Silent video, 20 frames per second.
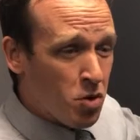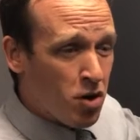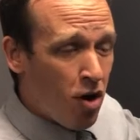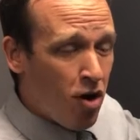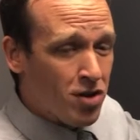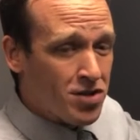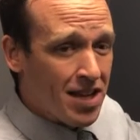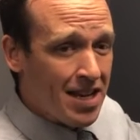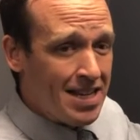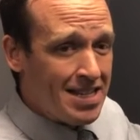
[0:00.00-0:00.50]

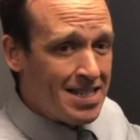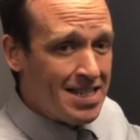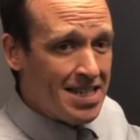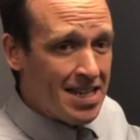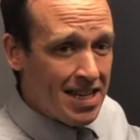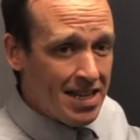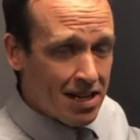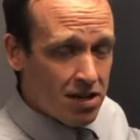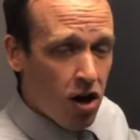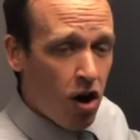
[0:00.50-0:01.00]
call a
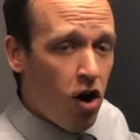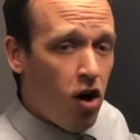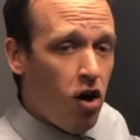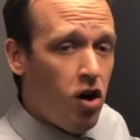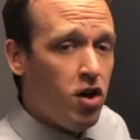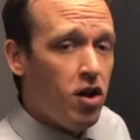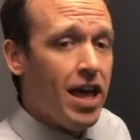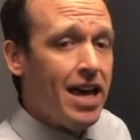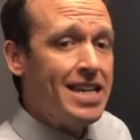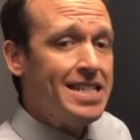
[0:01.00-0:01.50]

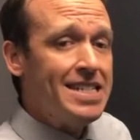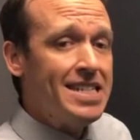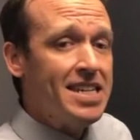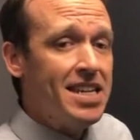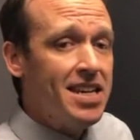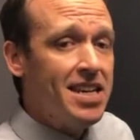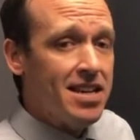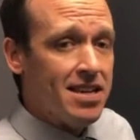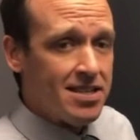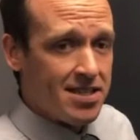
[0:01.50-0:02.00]

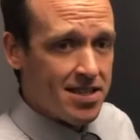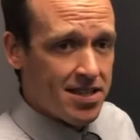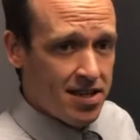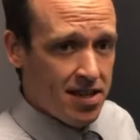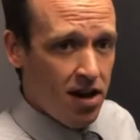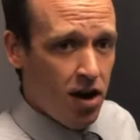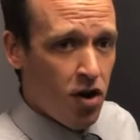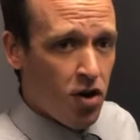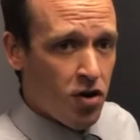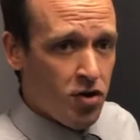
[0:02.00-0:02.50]
disc
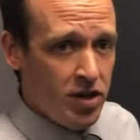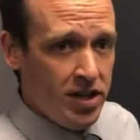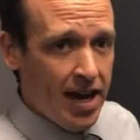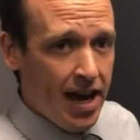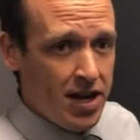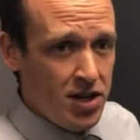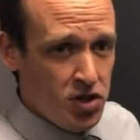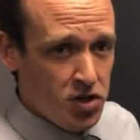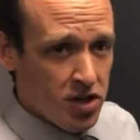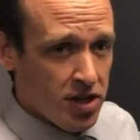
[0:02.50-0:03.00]

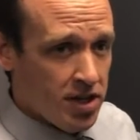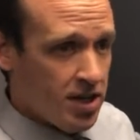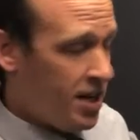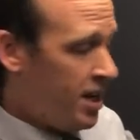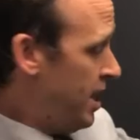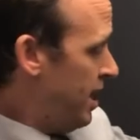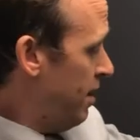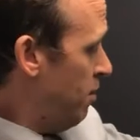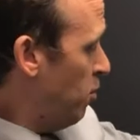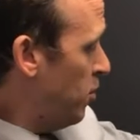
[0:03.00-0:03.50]
herniation.
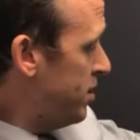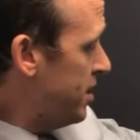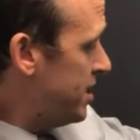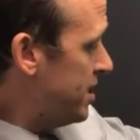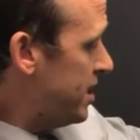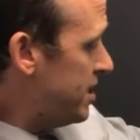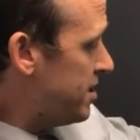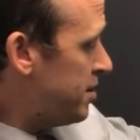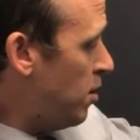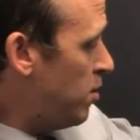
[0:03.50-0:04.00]
When this
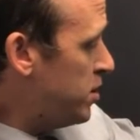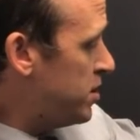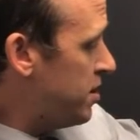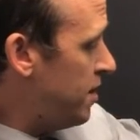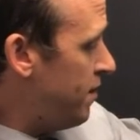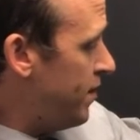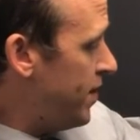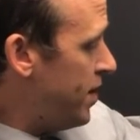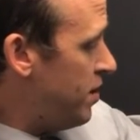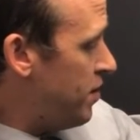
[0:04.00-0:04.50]
is so
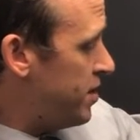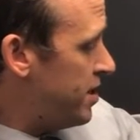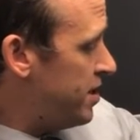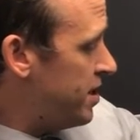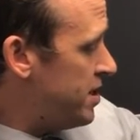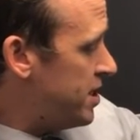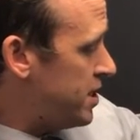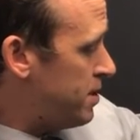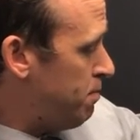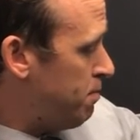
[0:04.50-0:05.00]
severe, the
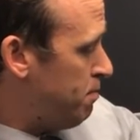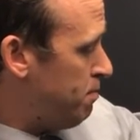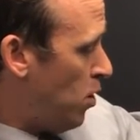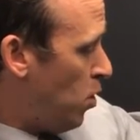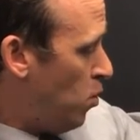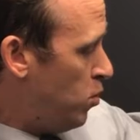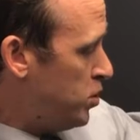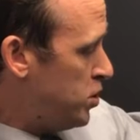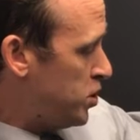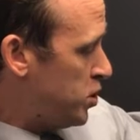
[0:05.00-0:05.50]
disc
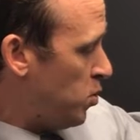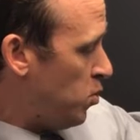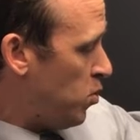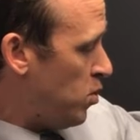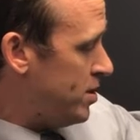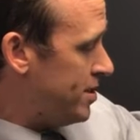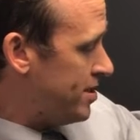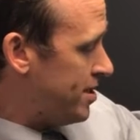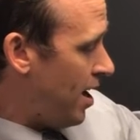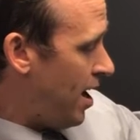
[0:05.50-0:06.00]
bulges to
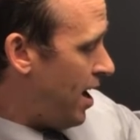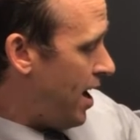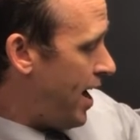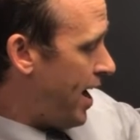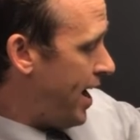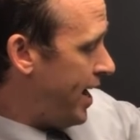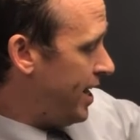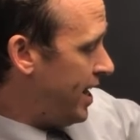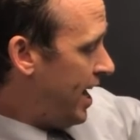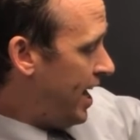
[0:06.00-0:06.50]
one
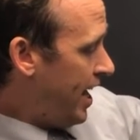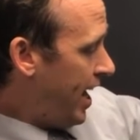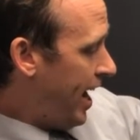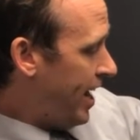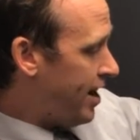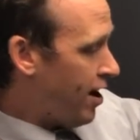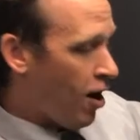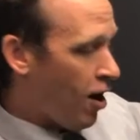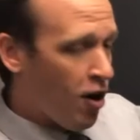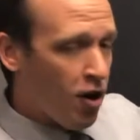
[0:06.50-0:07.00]
side
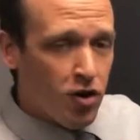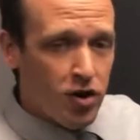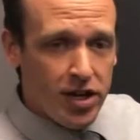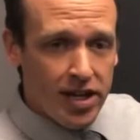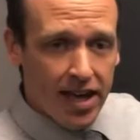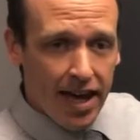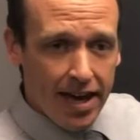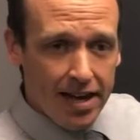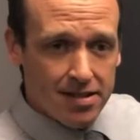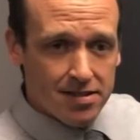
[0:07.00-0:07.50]
and it
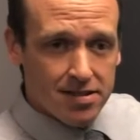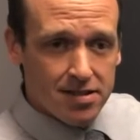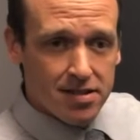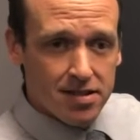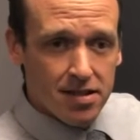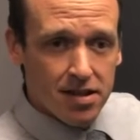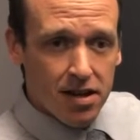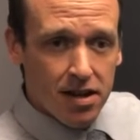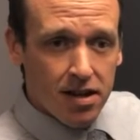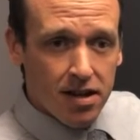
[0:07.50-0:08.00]

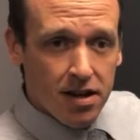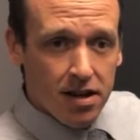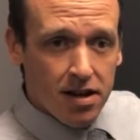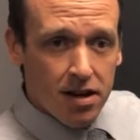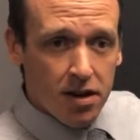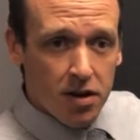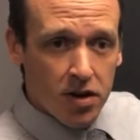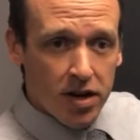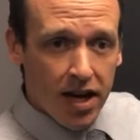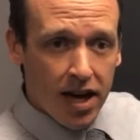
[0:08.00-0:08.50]
herniates.
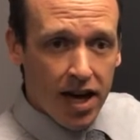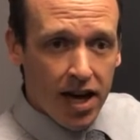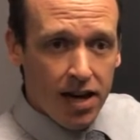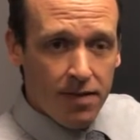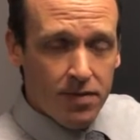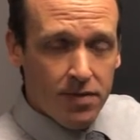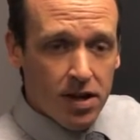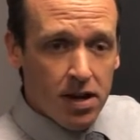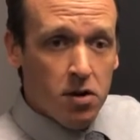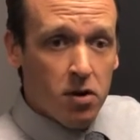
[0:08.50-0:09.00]

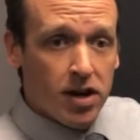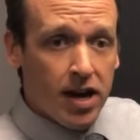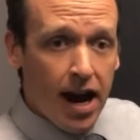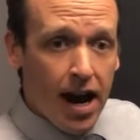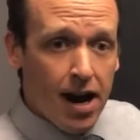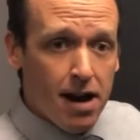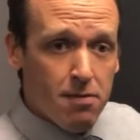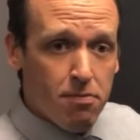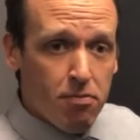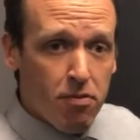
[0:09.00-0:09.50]
Okay?
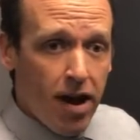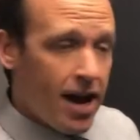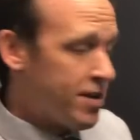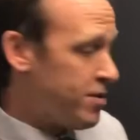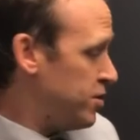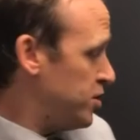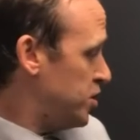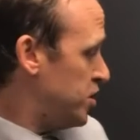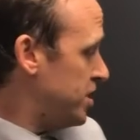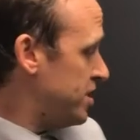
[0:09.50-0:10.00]

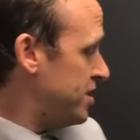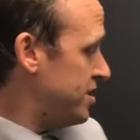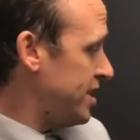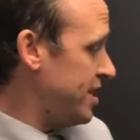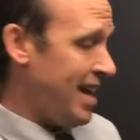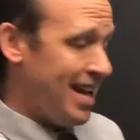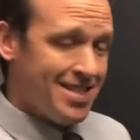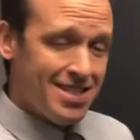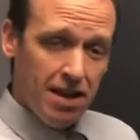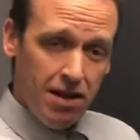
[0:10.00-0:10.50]
Chiropractors just see
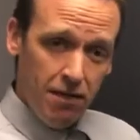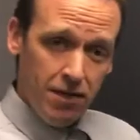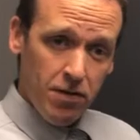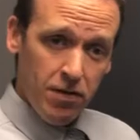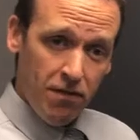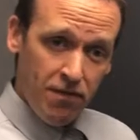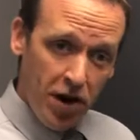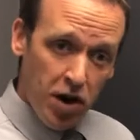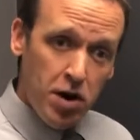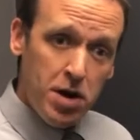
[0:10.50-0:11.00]
that's a
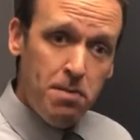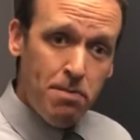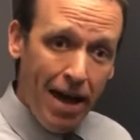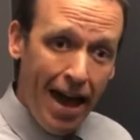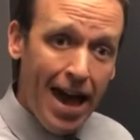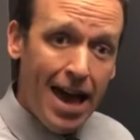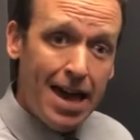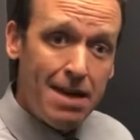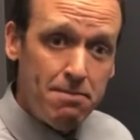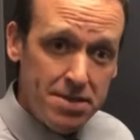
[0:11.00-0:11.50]
very
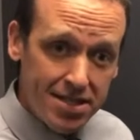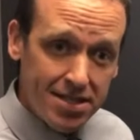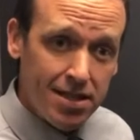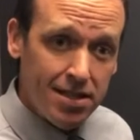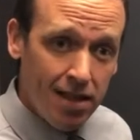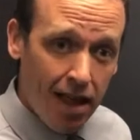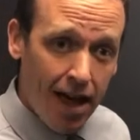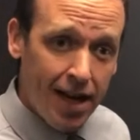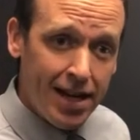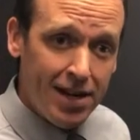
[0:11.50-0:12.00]
bad
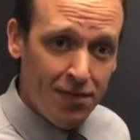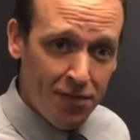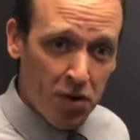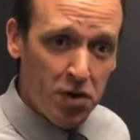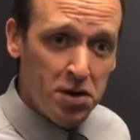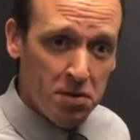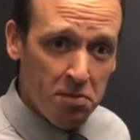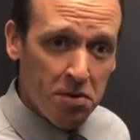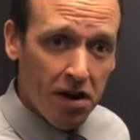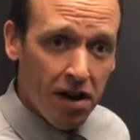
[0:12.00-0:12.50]
misaligned
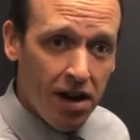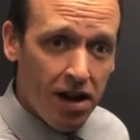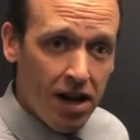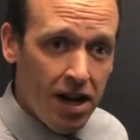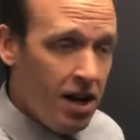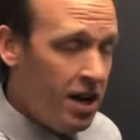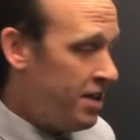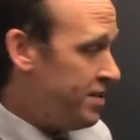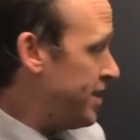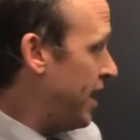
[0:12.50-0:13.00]
vertebra.
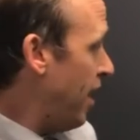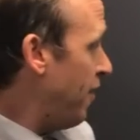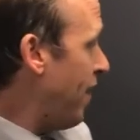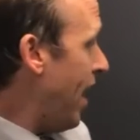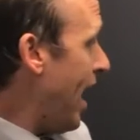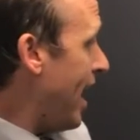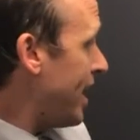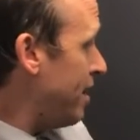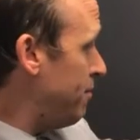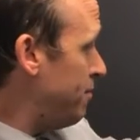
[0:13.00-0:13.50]
Now
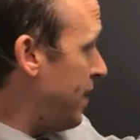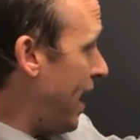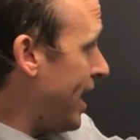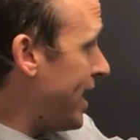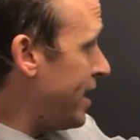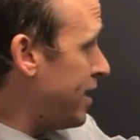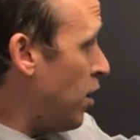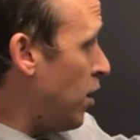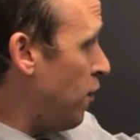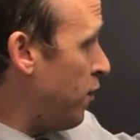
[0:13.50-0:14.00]
that
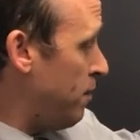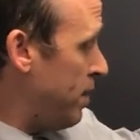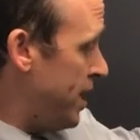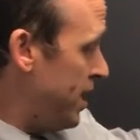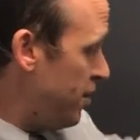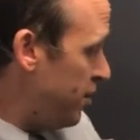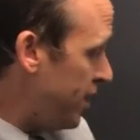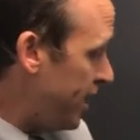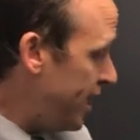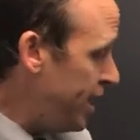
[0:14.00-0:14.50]
can go from
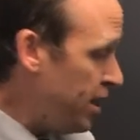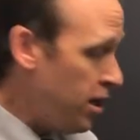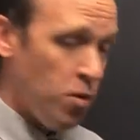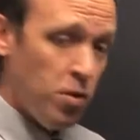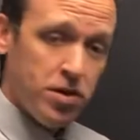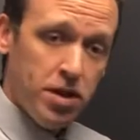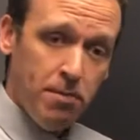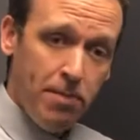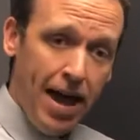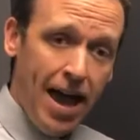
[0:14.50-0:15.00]
here to here
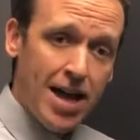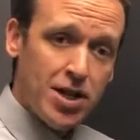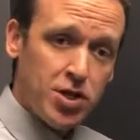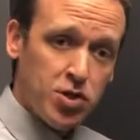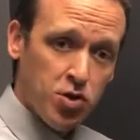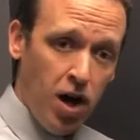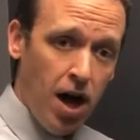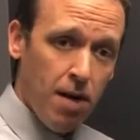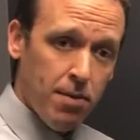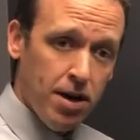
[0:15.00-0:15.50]
with a bad
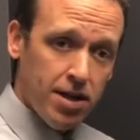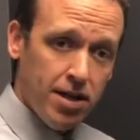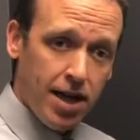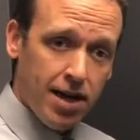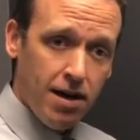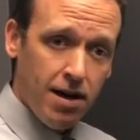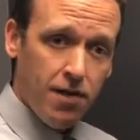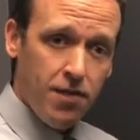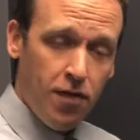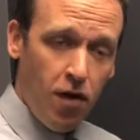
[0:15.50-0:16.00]
trauma,
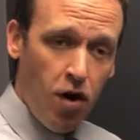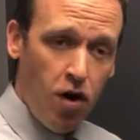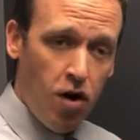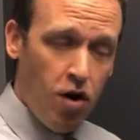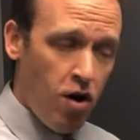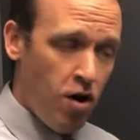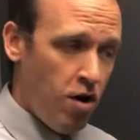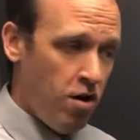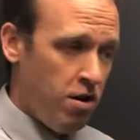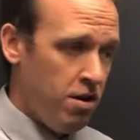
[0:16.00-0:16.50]
like a
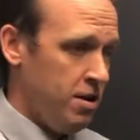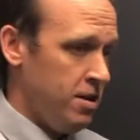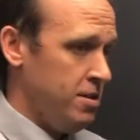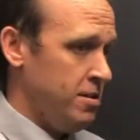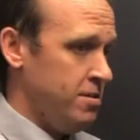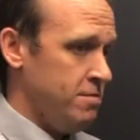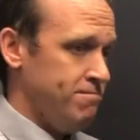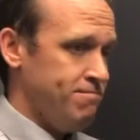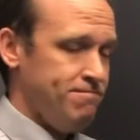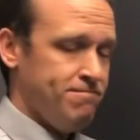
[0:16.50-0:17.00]
fall,
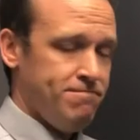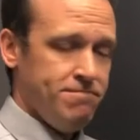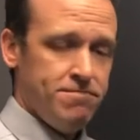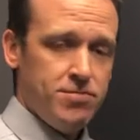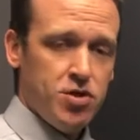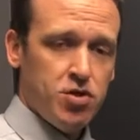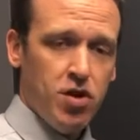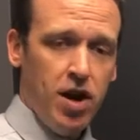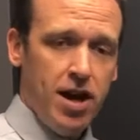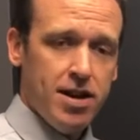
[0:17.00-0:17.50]

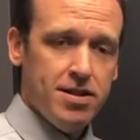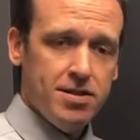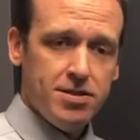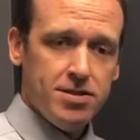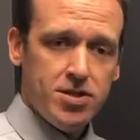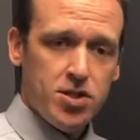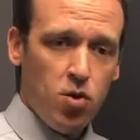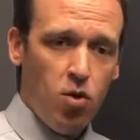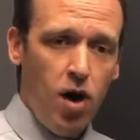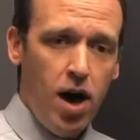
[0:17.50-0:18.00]
trying to
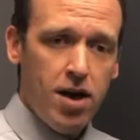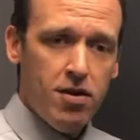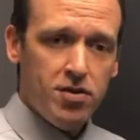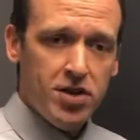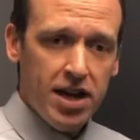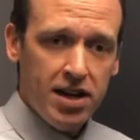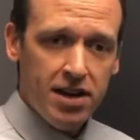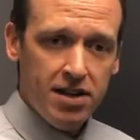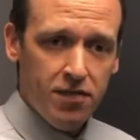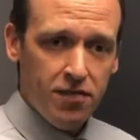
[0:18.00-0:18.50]
squat or
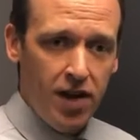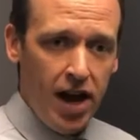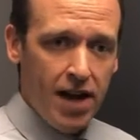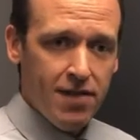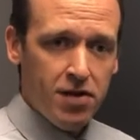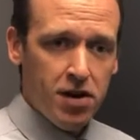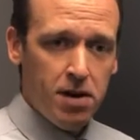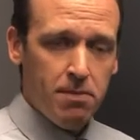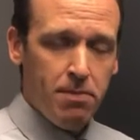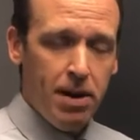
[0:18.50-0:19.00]
deadlift
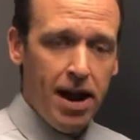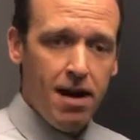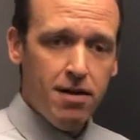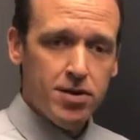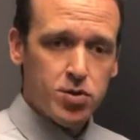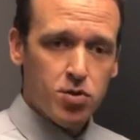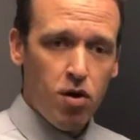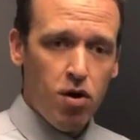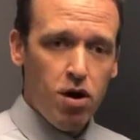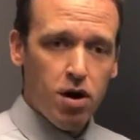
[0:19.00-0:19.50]
500
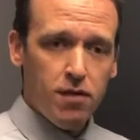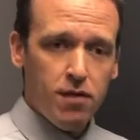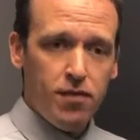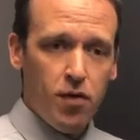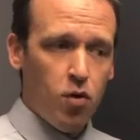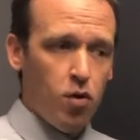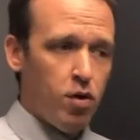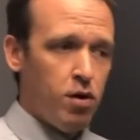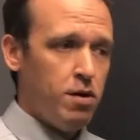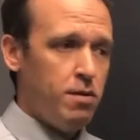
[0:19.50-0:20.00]
pounds, wrong
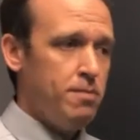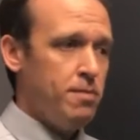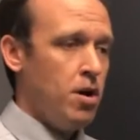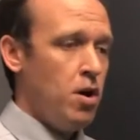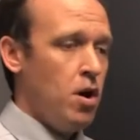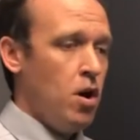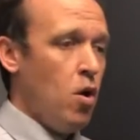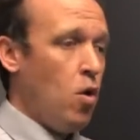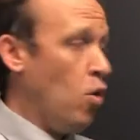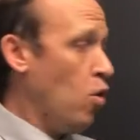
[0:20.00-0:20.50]
form,
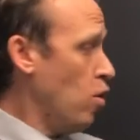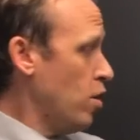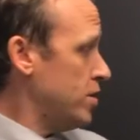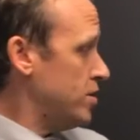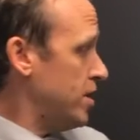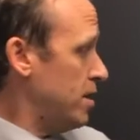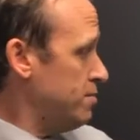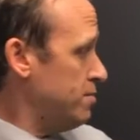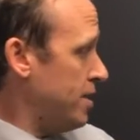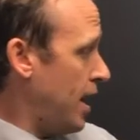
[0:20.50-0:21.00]
or
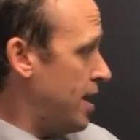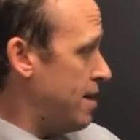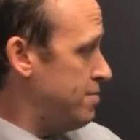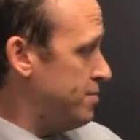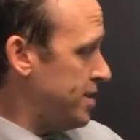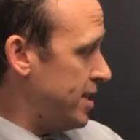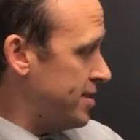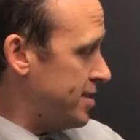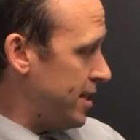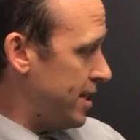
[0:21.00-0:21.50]

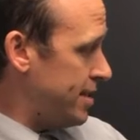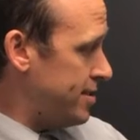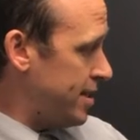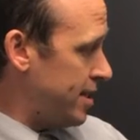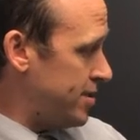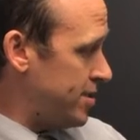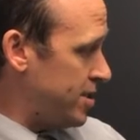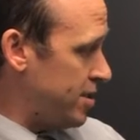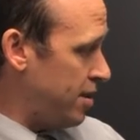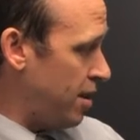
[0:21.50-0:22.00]
sometimes
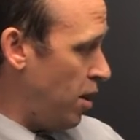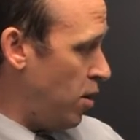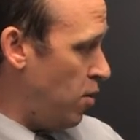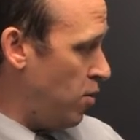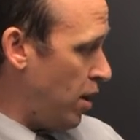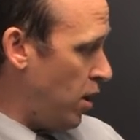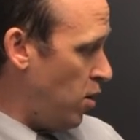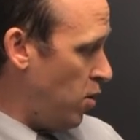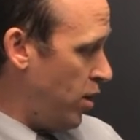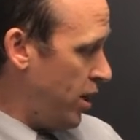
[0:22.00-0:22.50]
it's slow
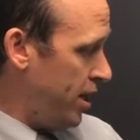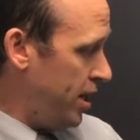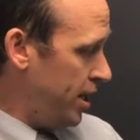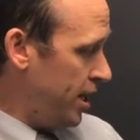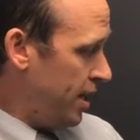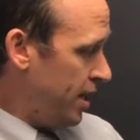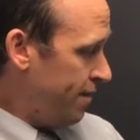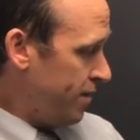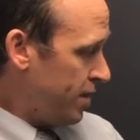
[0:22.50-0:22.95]
going,